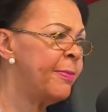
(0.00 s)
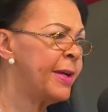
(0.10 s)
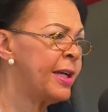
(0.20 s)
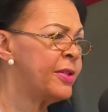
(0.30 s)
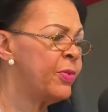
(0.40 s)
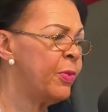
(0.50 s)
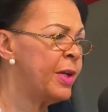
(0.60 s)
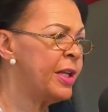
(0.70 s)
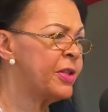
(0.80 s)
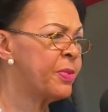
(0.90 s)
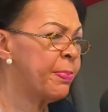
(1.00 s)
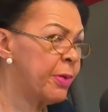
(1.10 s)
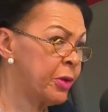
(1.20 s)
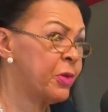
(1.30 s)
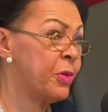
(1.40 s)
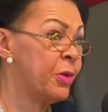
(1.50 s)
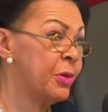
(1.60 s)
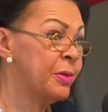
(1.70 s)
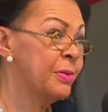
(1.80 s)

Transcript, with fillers: because one is personal.